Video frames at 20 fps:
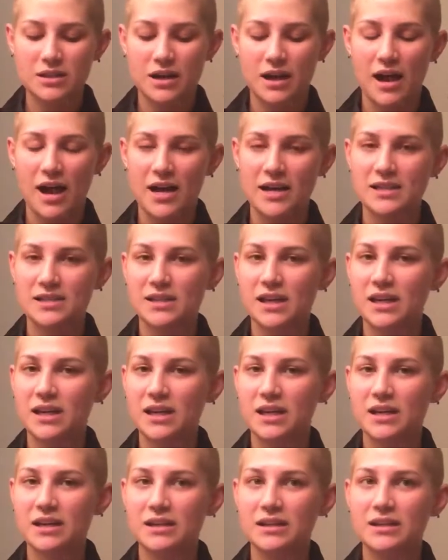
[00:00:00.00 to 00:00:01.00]
high
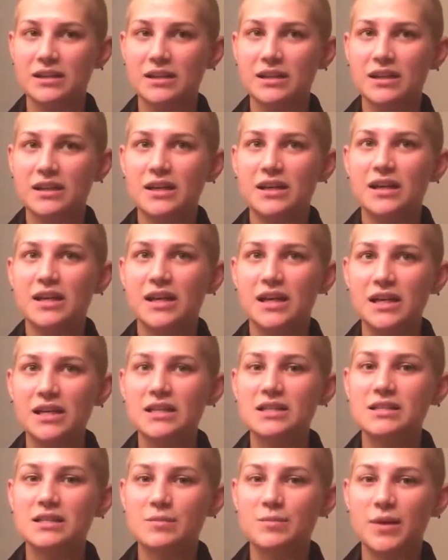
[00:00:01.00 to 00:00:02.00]
setting
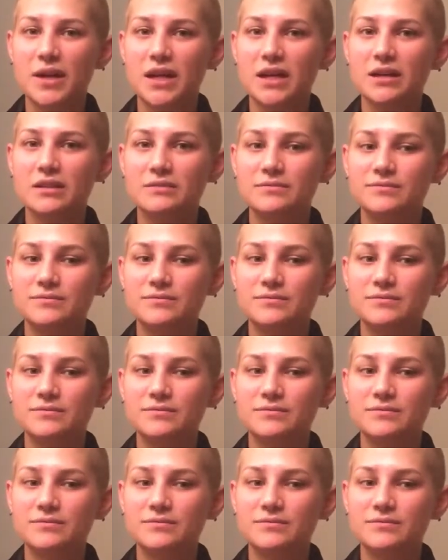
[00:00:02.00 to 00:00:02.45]
is a bit